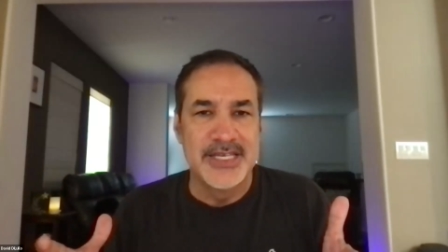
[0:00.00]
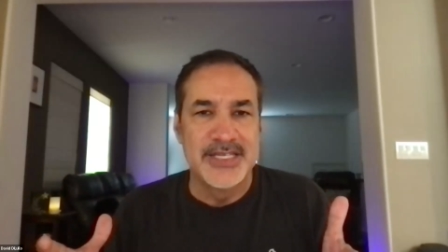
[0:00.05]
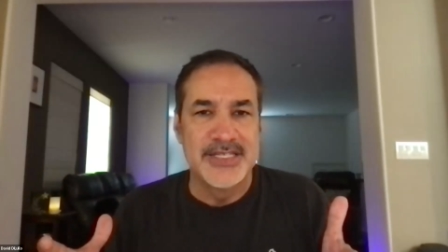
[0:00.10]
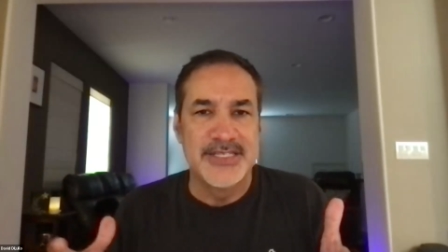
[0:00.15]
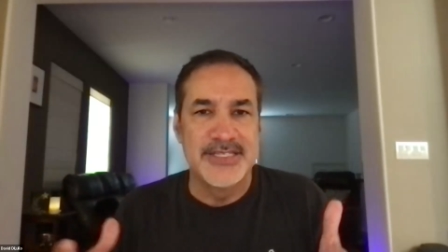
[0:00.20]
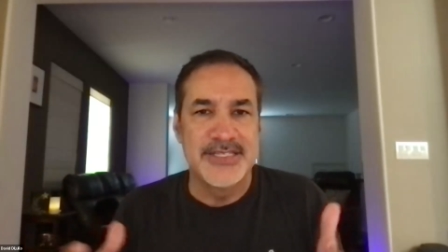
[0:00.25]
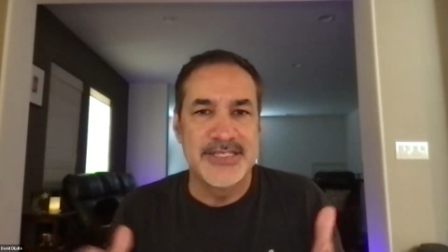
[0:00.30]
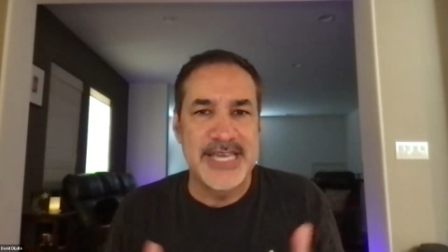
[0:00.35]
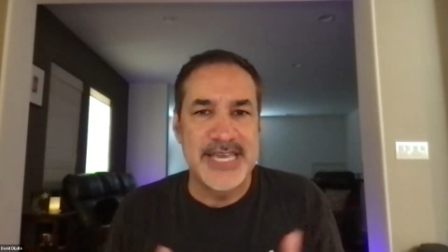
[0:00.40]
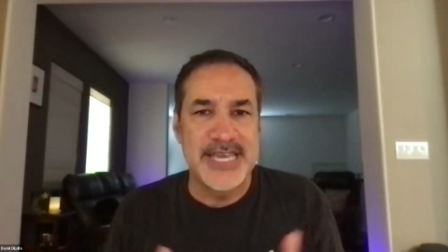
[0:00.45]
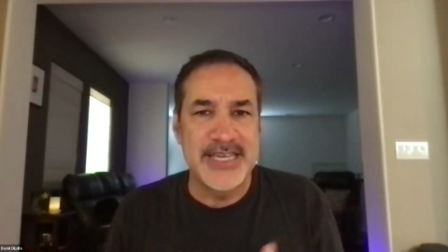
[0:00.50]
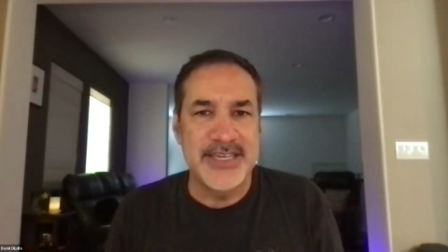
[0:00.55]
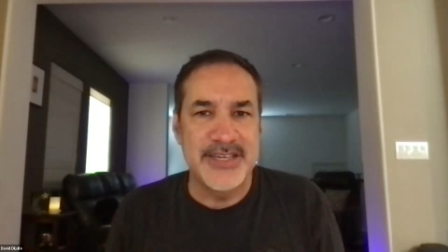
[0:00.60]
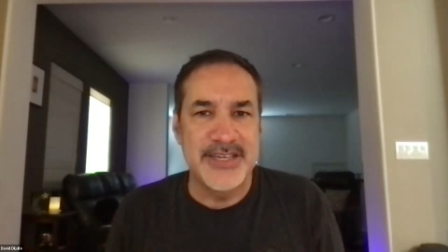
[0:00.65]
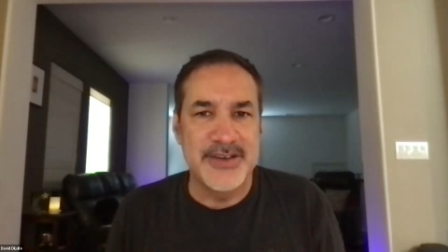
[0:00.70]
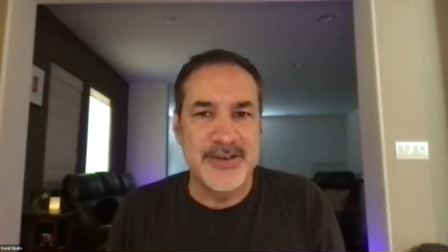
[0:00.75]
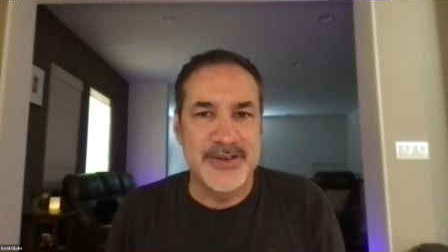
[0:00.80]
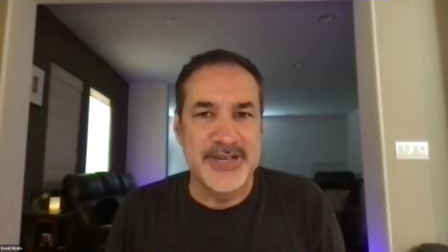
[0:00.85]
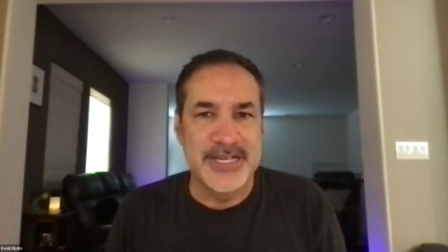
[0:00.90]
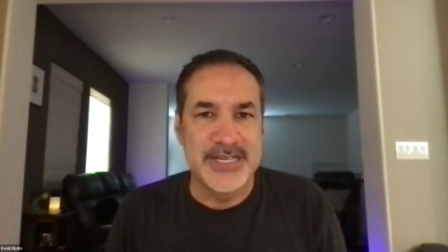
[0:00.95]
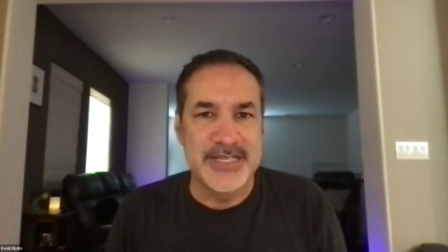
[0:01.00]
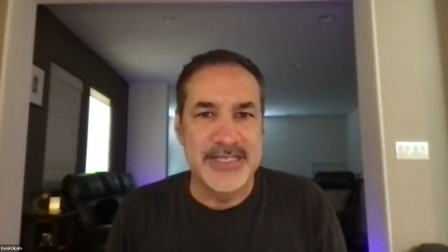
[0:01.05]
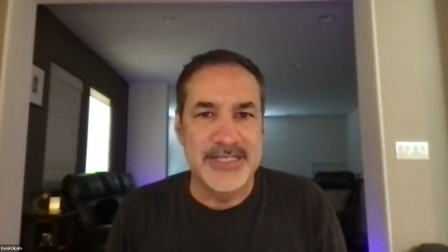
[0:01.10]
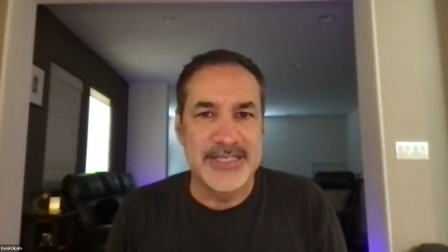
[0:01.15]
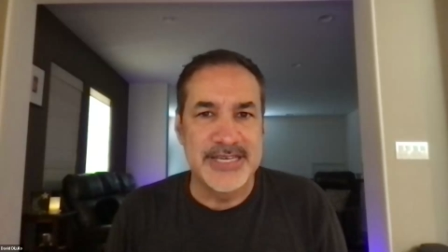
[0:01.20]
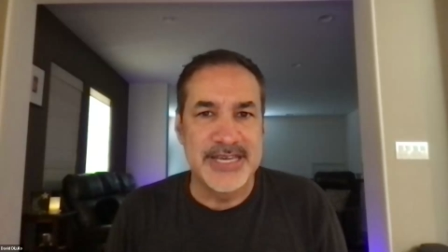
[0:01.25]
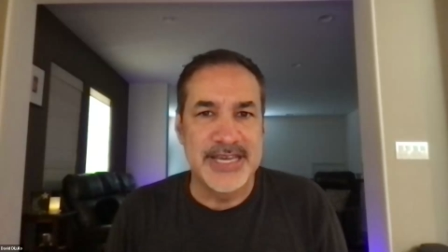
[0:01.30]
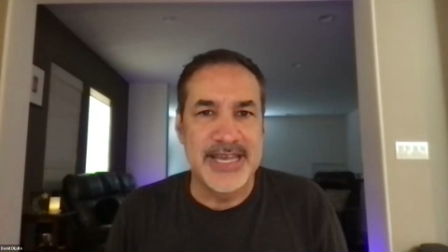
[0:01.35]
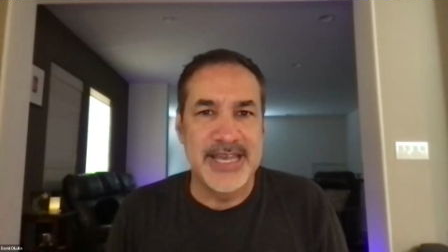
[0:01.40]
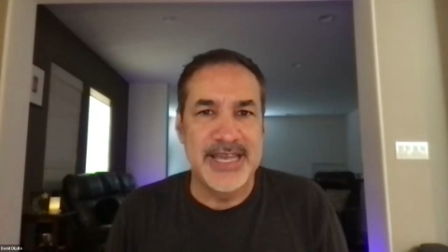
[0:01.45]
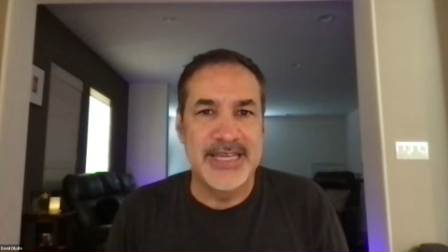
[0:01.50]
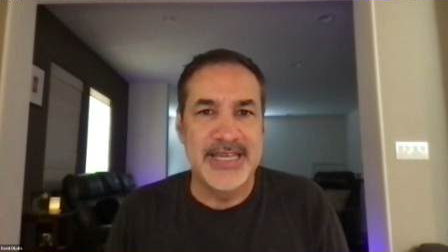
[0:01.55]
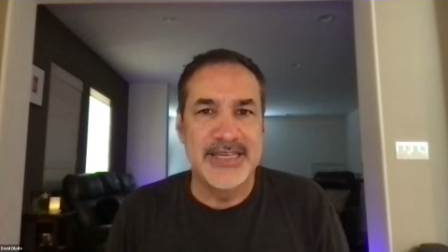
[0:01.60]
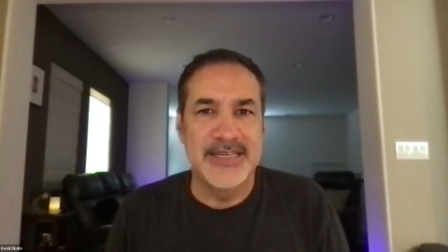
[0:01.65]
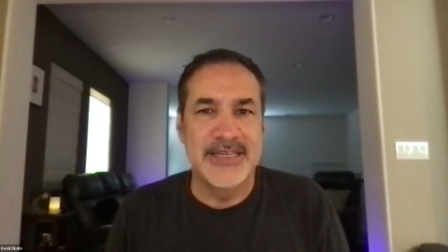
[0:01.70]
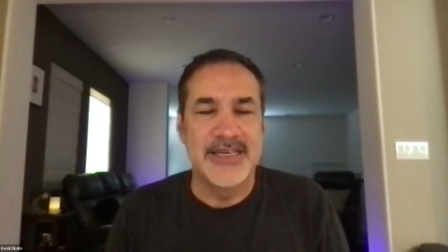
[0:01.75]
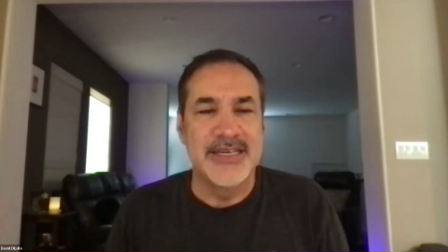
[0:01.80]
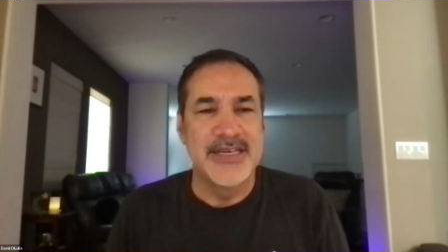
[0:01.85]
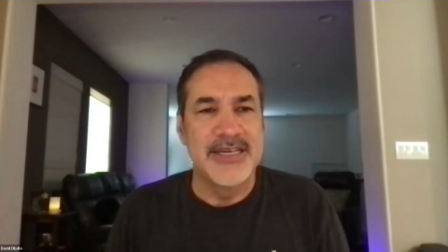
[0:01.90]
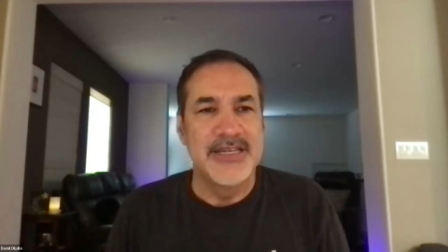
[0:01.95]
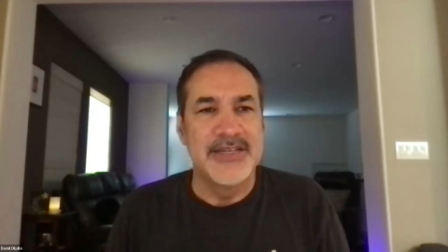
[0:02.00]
stay curious and